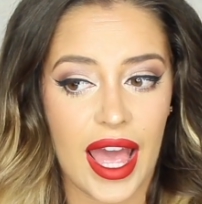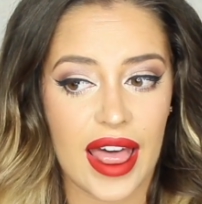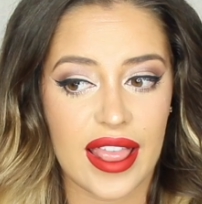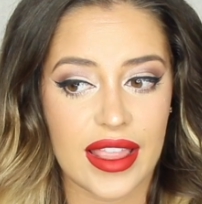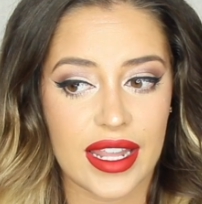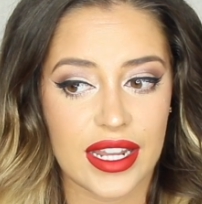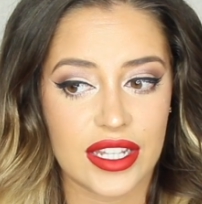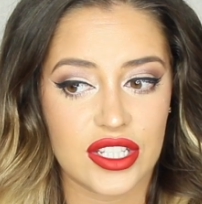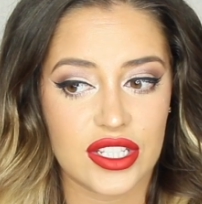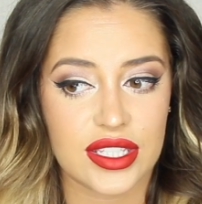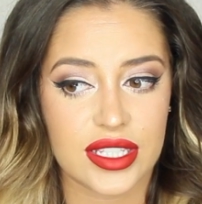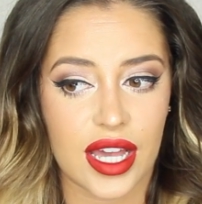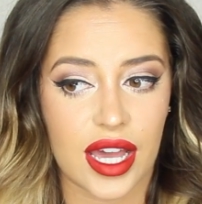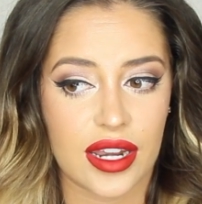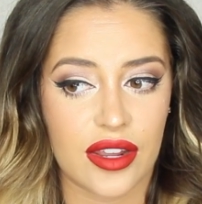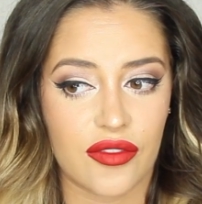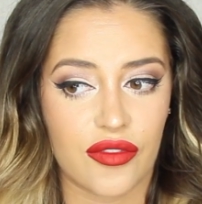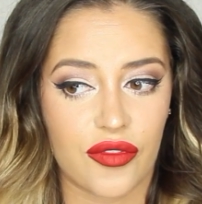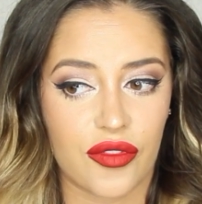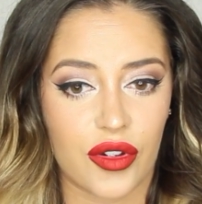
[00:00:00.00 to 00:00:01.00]
And then I just
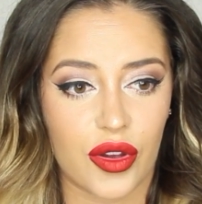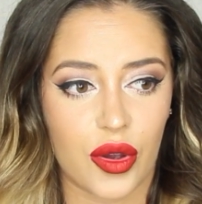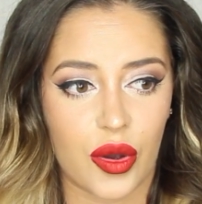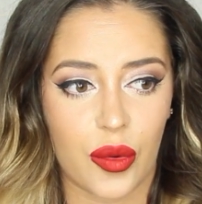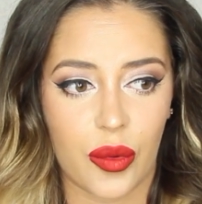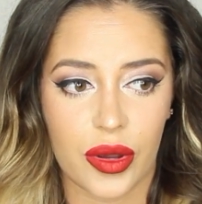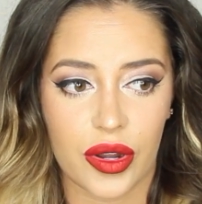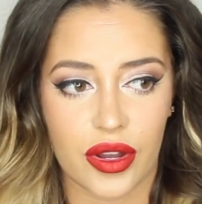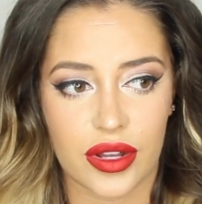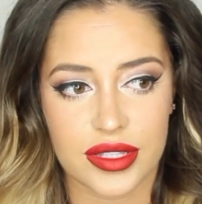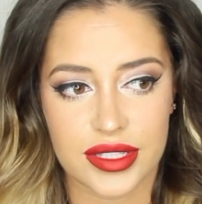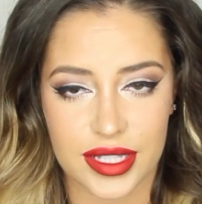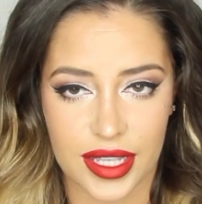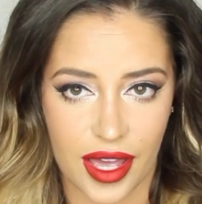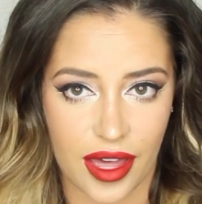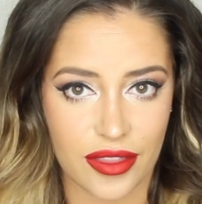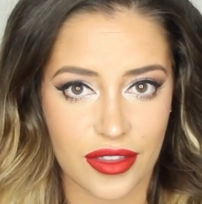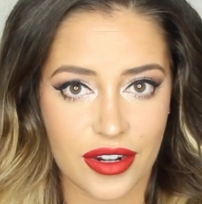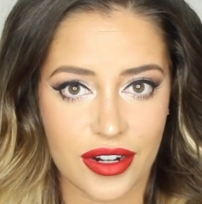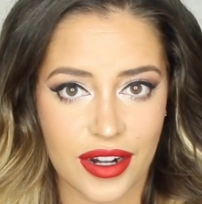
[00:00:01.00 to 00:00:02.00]
kind of quit
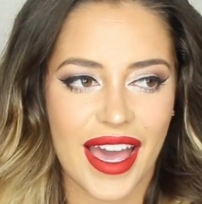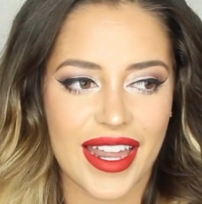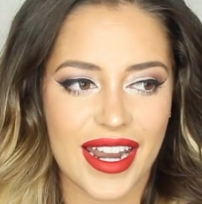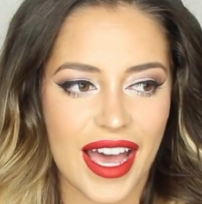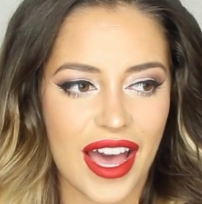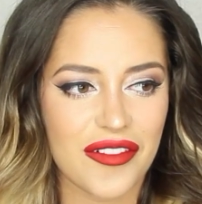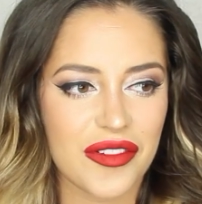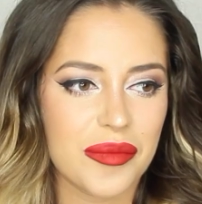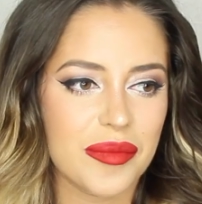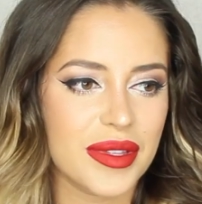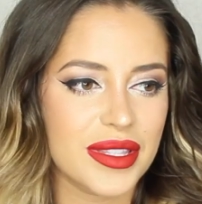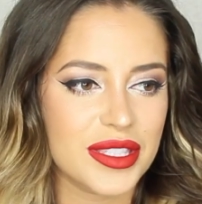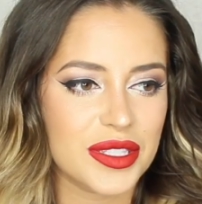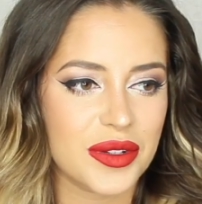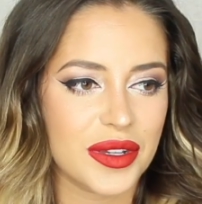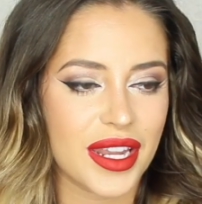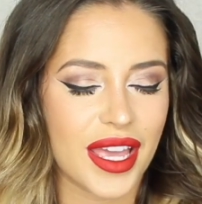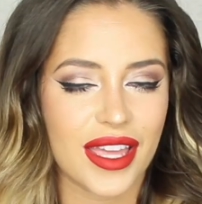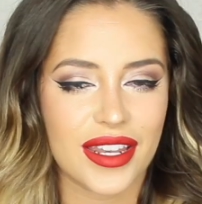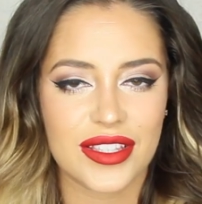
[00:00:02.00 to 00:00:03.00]
altogether and I haven't been
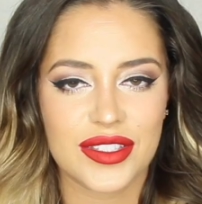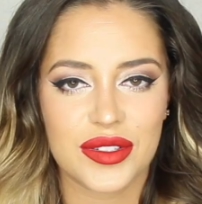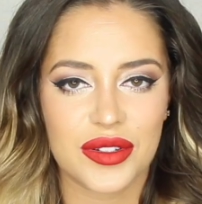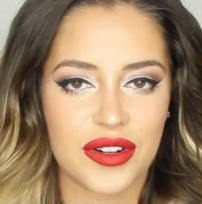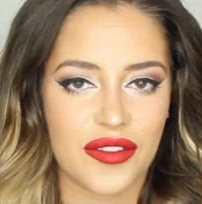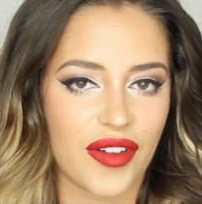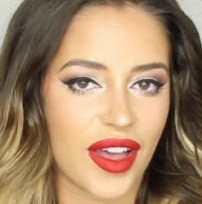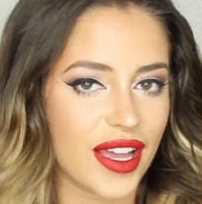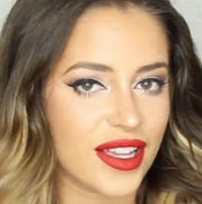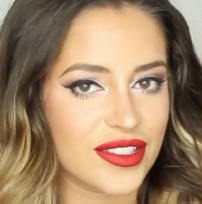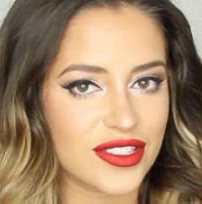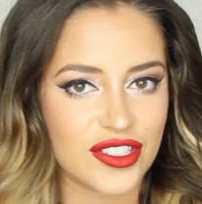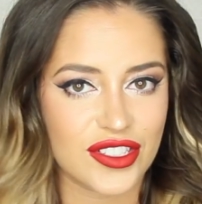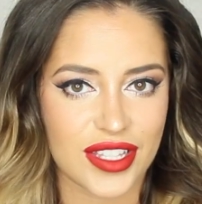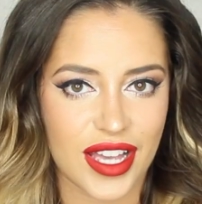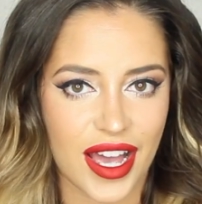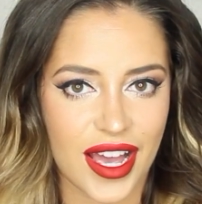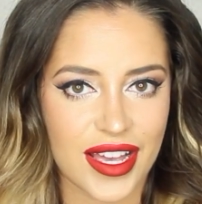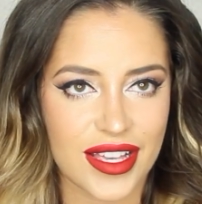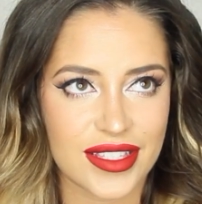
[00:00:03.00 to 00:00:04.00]
doing any sort of
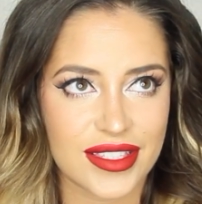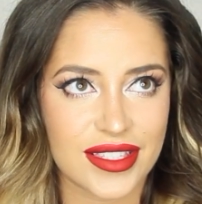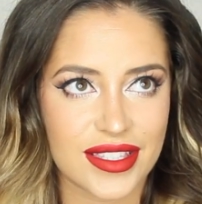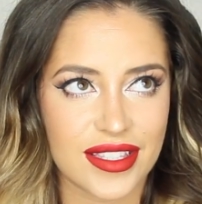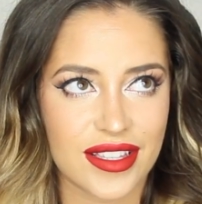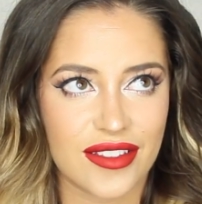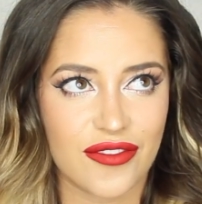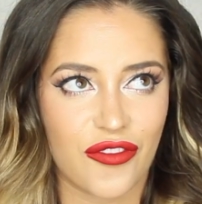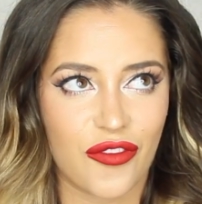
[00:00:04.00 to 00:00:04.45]
exercise